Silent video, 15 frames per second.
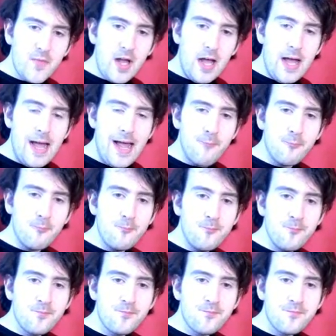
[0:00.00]
But
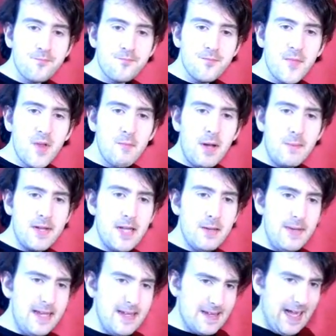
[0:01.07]
I'm going
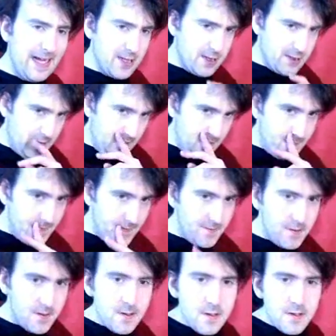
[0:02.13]
to miss that shop.
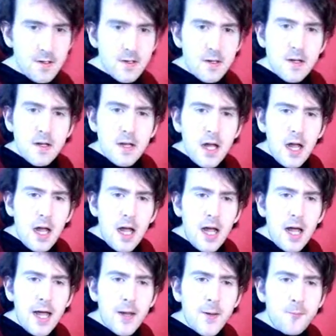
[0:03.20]

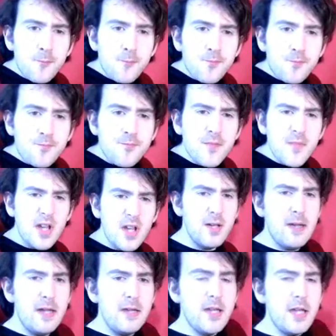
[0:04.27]
So
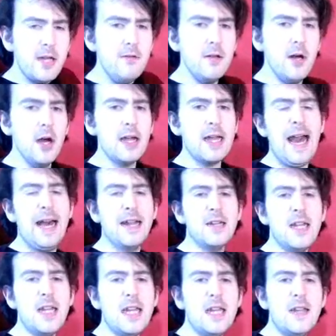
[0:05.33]
the new look at
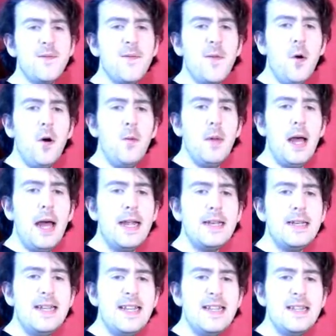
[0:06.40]
the former
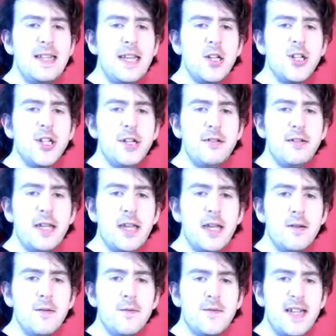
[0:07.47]
Disney
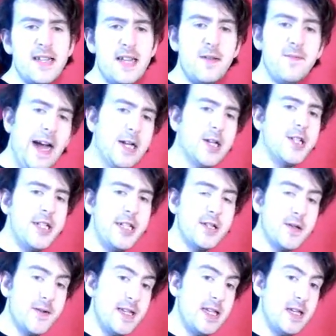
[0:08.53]
Fashion
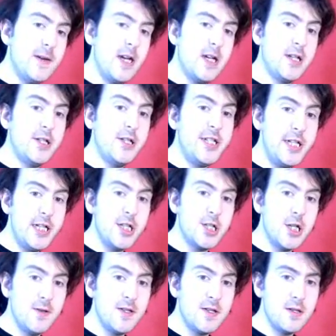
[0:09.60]
Junior
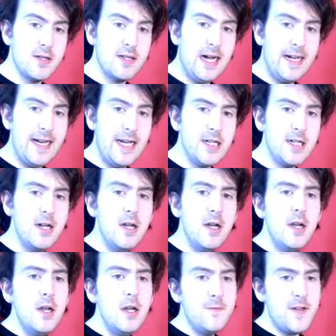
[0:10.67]
shop signage,
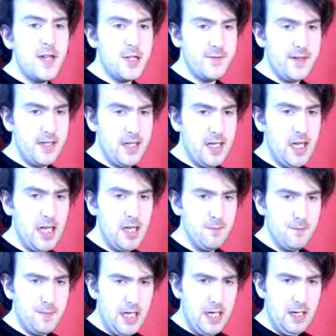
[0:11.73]
featuring the
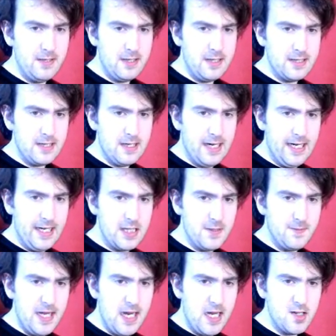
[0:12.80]
Perlin design
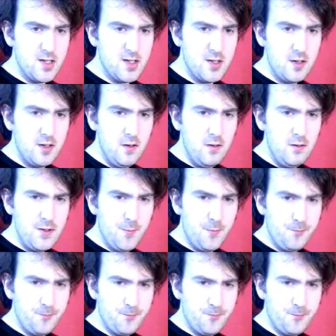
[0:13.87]
to be installed.